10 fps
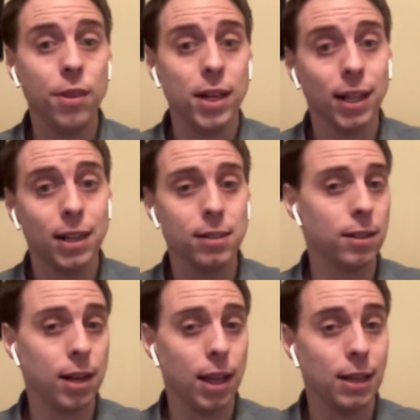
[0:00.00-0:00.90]
thing that
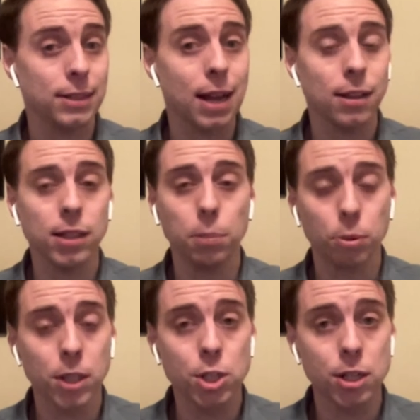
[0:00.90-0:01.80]
isn't exactly
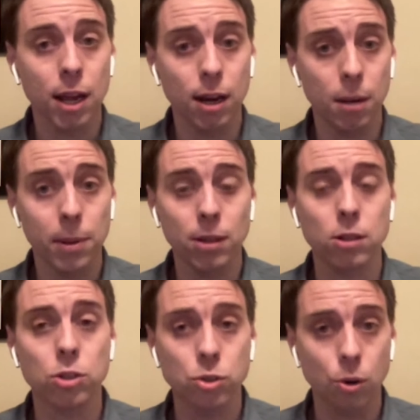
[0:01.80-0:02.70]
appreciated about
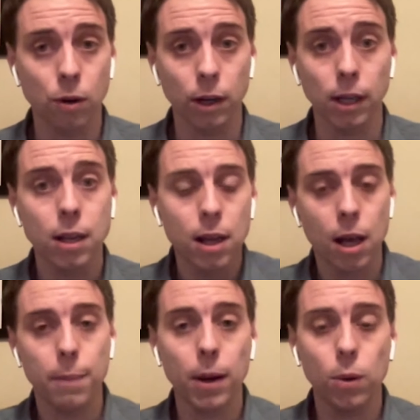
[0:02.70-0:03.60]
this story
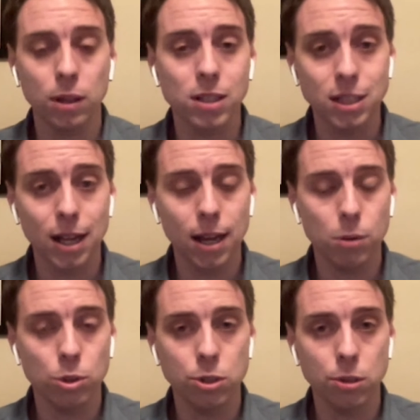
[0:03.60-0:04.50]
about what the CIA
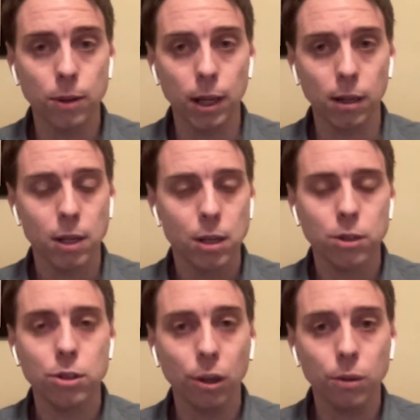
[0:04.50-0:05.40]
was doing
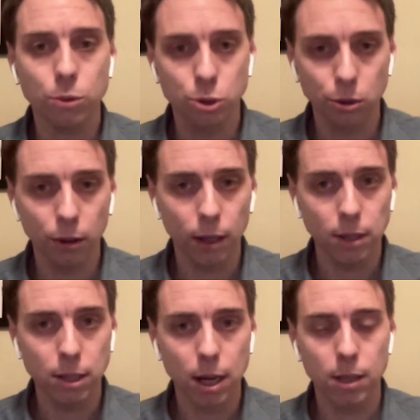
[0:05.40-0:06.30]
to Julian
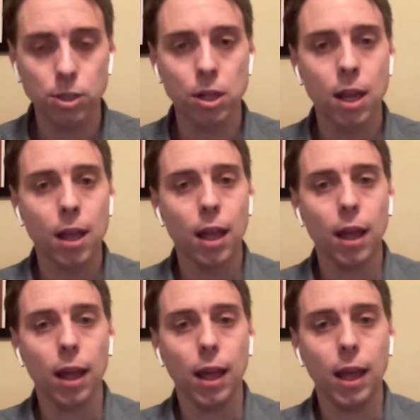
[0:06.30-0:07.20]
Assange
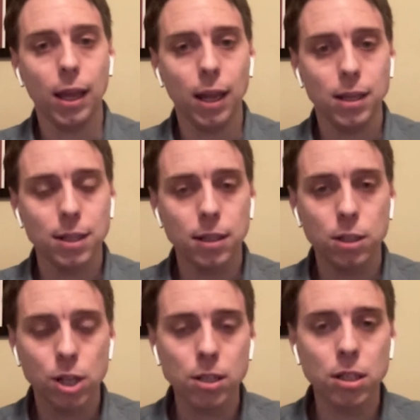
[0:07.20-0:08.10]
is that the
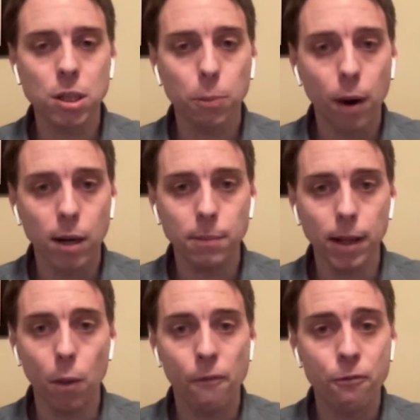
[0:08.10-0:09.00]
Justice
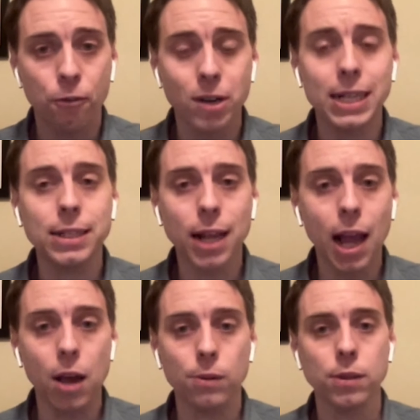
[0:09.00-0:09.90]
Department freaked
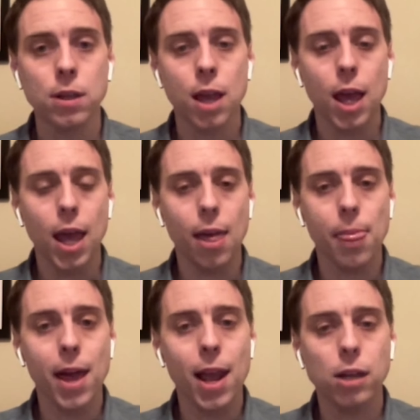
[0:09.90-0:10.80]
out, and
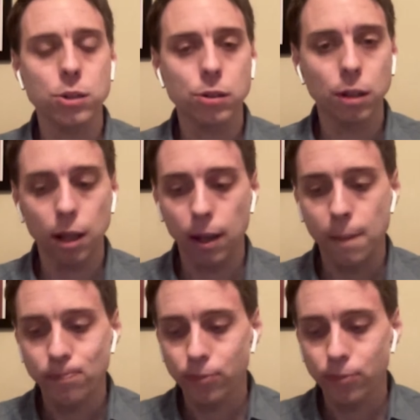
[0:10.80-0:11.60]
that actually